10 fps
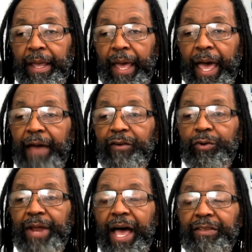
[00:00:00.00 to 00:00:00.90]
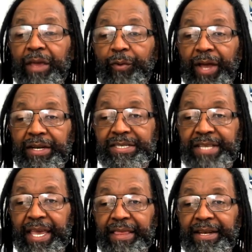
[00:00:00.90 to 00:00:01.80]
I have no doubt that we
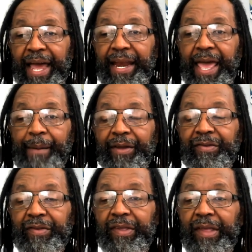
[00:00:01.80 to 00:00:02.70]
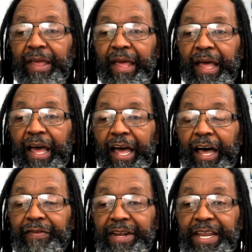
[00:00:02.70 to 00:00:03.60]
understand the dynamics
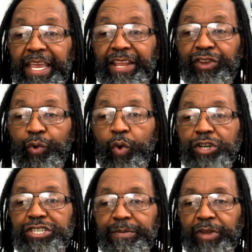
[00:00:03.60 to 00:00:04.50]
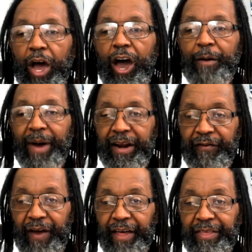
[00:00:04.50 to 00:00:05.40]
of the need to worship the Almighty
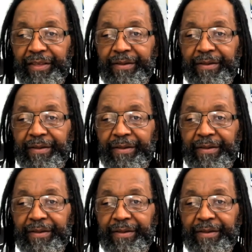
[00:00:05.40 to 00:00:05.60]
Father.